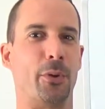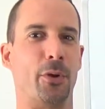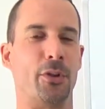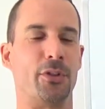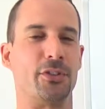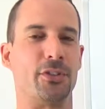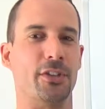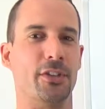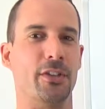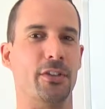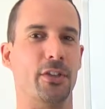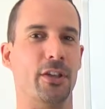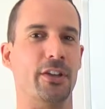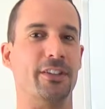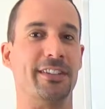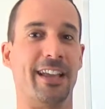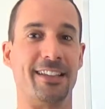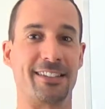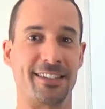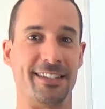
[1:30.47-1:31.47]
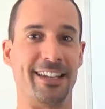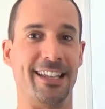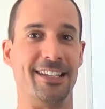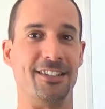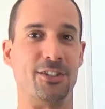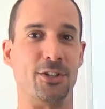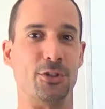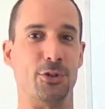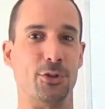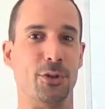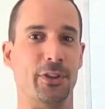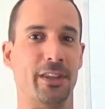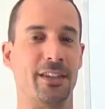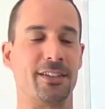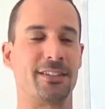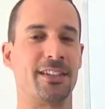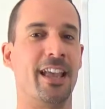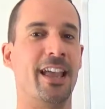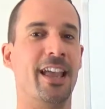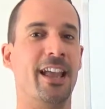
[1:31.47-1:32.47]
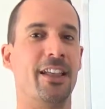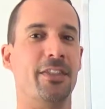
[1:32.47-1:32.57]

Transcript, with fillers: person that doesn't need to do this,